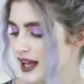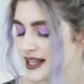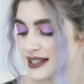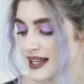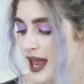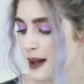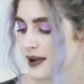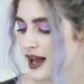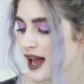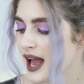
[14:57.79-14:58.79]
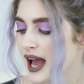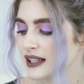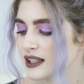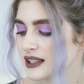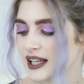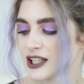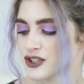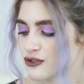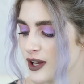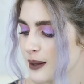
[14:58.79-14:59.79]
And I said, Emma, I look like a
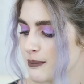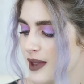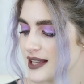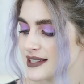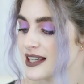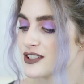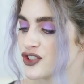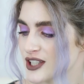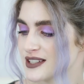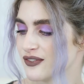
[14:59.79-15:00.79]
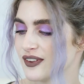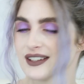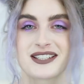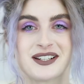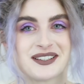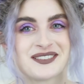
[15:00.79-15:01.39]
straight up mess, it's just a filter.